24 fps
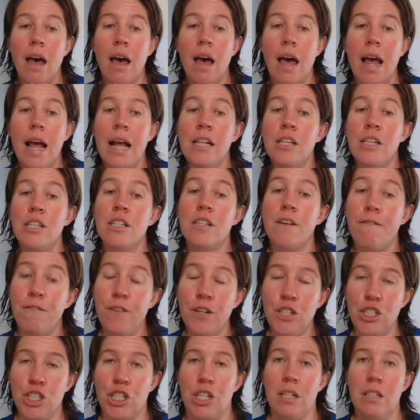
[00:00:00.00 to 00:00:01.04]

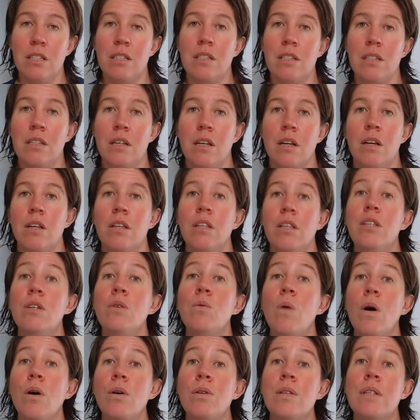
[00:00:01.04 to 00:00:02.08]
Insufficient, you
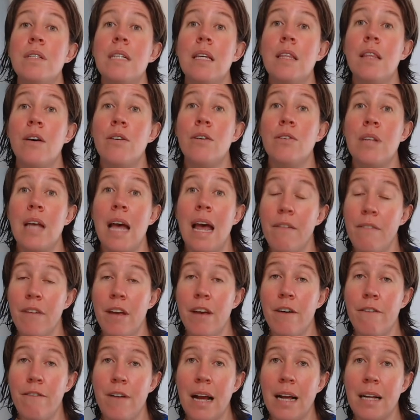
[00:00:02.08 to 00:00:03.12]
won't see those
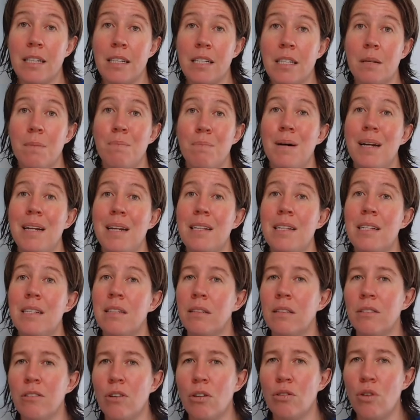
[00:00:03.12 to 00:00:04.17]
heavy effects, but it's
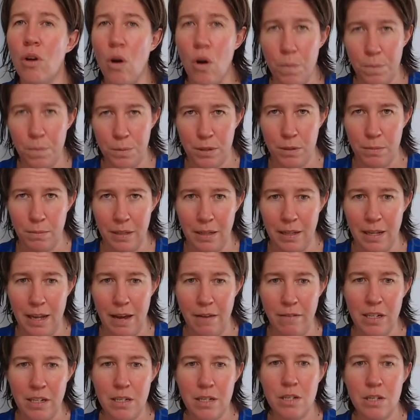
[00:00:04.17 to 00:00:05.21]
still not optimal
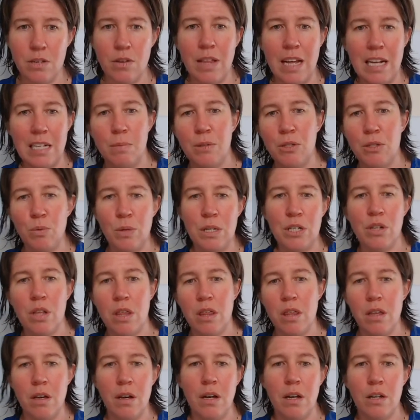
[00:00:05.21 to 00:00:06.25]
levels. So that's between
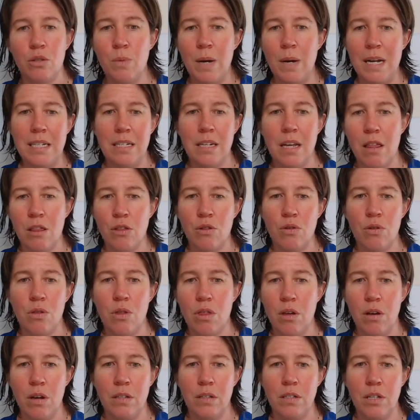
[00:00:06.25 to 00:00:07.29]
20 and
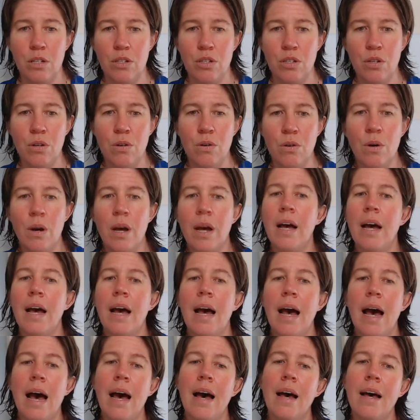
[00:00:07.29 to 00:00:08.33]
32.
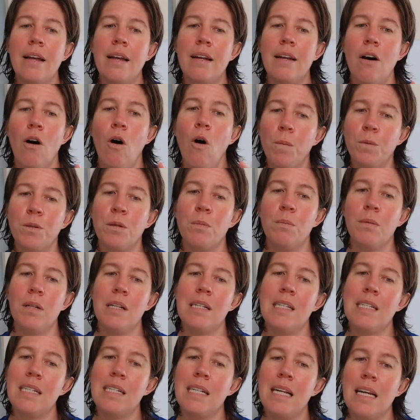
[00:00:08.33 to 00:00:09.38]
And optimal
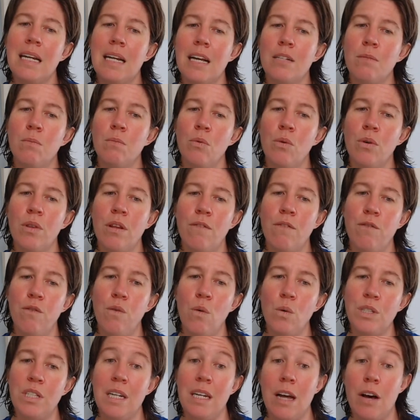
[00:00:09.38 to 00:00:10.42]
is seen as more than
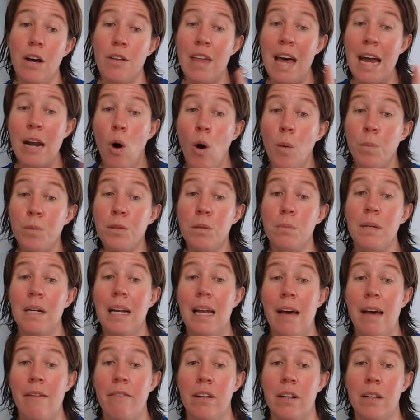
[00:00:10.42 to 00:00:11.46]
40. Now, that optimal
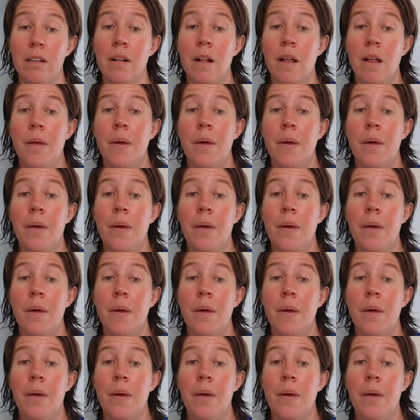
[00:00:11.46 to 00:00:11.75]
level